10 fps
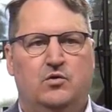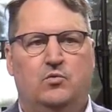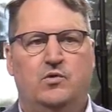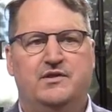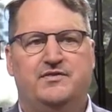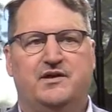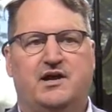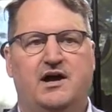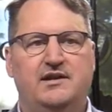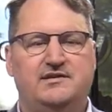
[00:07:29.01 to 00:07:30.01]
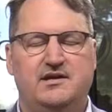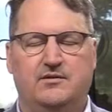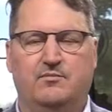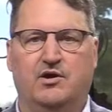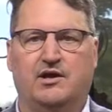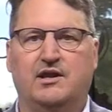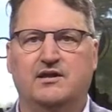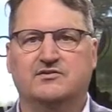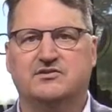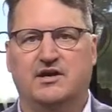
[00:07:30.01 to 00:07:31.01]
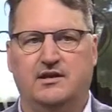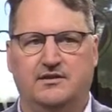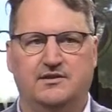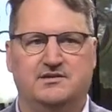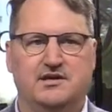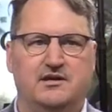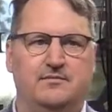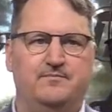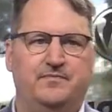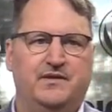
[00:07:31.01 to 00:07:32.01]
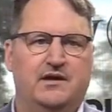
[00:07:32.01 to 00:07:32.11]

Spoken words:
With the content marketing side of the team,